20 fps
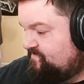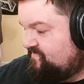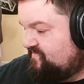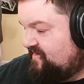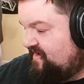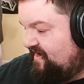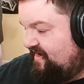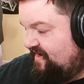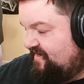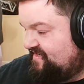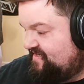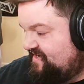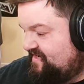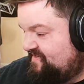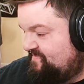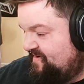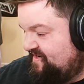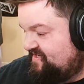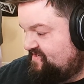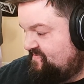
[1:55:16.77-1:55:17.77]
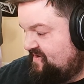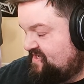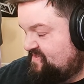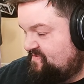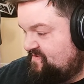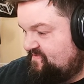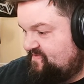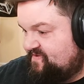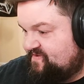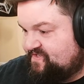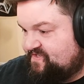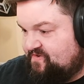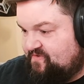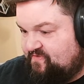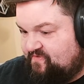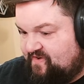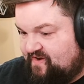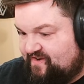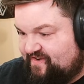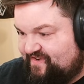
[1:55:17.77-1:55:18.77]
And it just makes me feel so
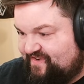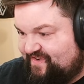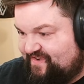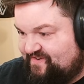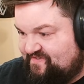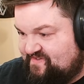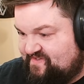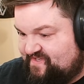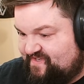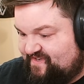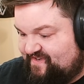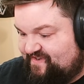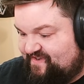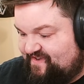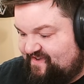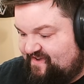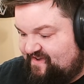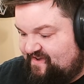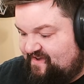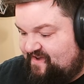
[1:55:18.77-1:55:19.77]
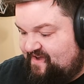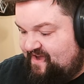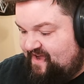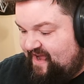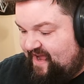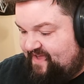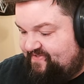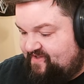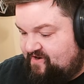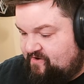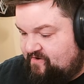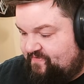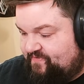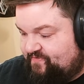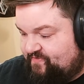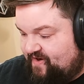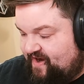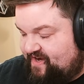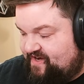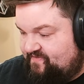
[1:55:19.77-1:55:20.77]
fucking guilty. And they're
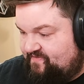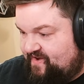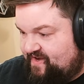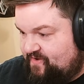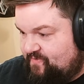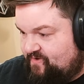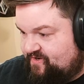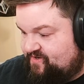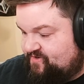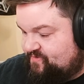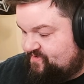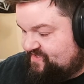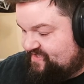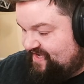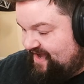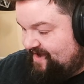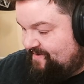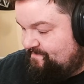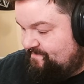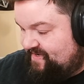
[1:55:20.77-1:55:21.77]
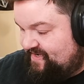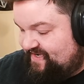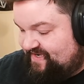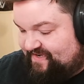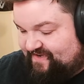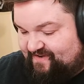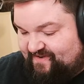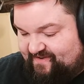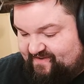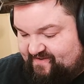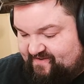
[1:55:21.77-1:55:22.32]
afraid of anyone who's not me.